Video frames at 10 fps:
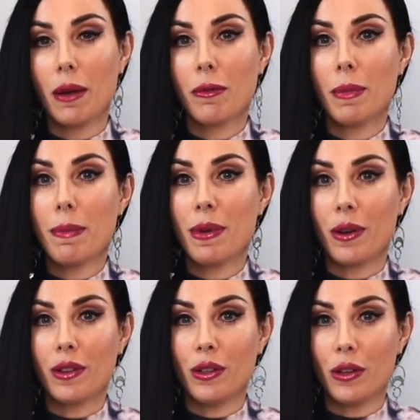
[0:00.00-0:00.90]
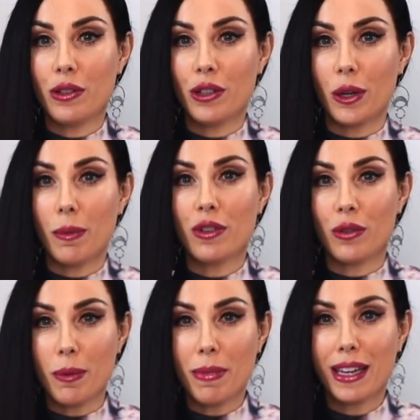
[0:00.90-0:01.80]
with me beyond YouTube,
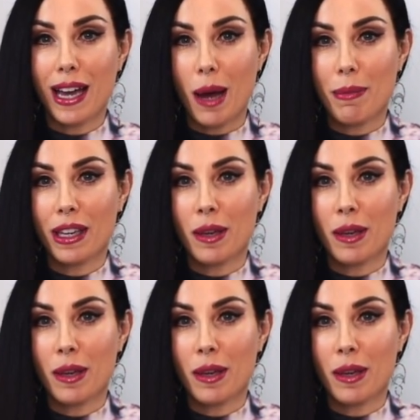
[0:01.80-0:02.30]
join my karmic